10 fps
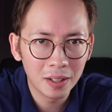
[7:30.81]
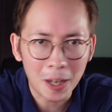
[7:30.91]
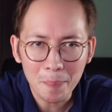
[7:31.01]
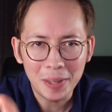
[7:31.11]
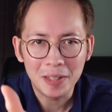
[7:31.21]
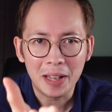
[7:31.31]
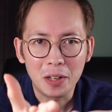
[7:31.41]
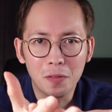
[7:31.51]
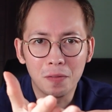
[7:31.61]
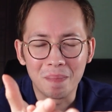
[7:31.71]
companies that
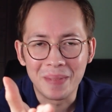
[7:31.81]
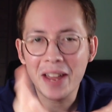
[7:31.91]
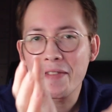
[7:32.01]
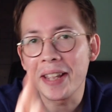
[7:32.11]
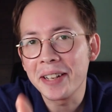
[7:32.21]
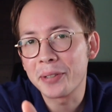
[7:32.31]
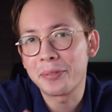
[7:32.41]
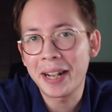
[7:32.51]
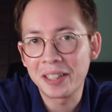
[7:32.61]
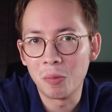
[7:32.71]
you've never
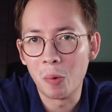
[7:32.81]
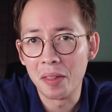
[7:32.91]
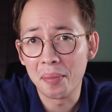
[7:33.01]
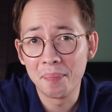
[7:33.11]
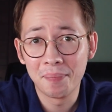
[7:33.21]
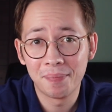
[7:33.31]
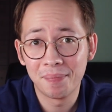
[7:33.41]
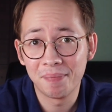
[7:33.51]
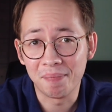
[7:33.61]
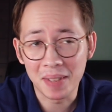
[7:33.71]
interacted with,
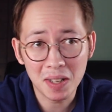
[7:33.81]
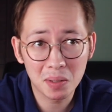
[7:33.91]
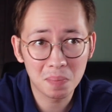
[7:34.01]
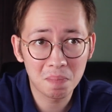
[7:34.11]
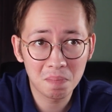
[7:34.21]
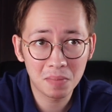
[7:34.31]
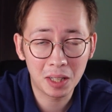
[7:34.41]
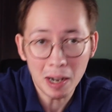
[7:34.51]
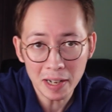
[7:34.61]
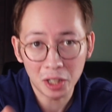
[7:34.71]
is
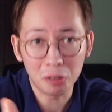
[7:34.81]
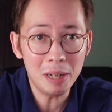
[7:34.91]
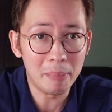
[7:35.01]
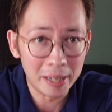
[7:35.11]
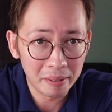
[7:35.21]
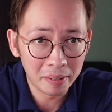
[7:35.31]
kind of creepy.